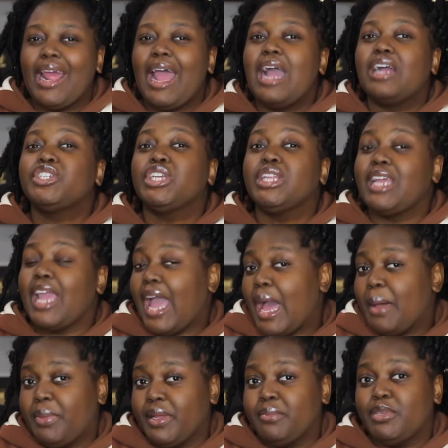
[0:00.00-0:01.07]
actually
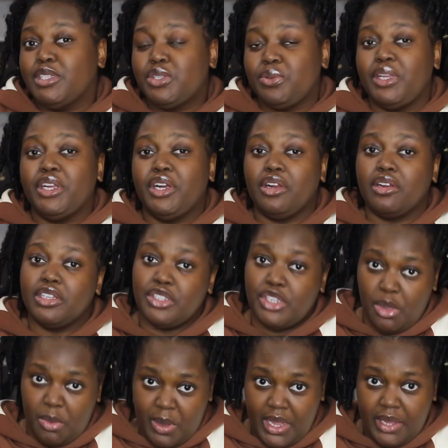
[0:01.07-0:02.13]
happened between her and
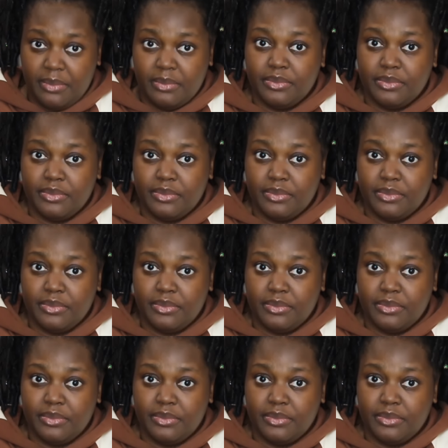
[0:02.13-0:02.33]
Toby.